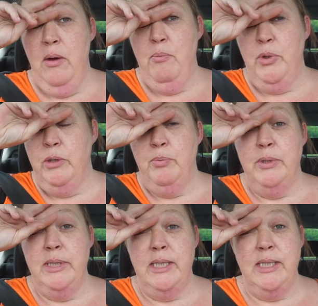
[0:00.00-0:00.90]
But the
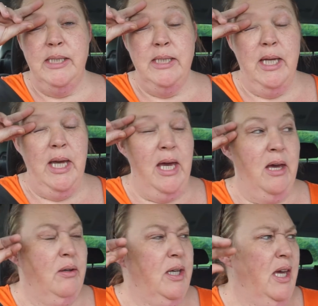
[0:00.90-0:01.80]
buses
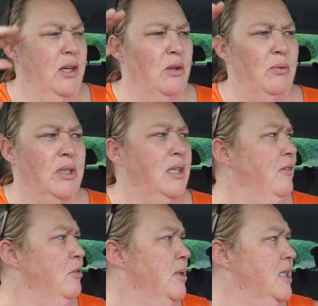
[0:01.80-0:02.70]
can't go on until
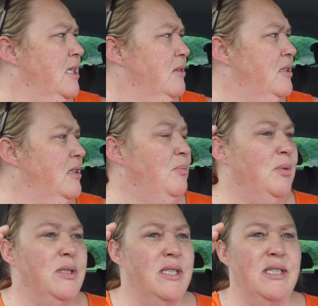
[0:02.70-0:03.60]
everybody's out. So the
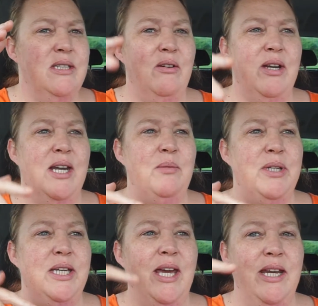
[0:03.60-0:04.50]
buses, and
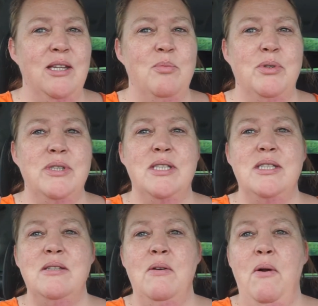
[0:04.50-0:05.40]
anybody getting the buses,